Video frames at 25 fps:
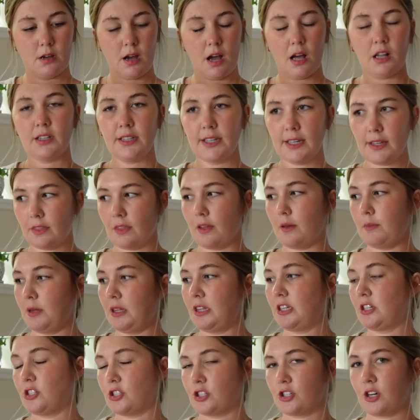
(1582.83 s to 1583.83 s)
I'll link them
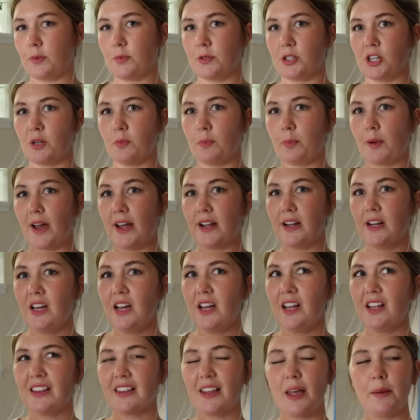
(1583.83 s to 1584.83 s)
in the description, but
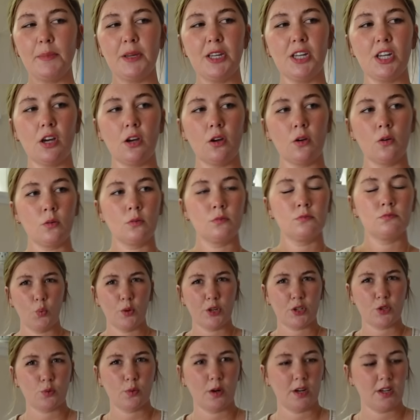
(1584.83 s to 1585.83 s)
let me know
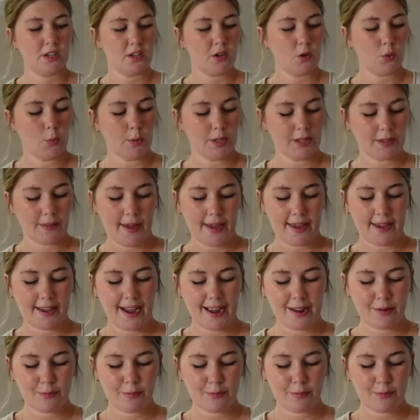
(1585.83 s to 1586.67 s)
which one we like.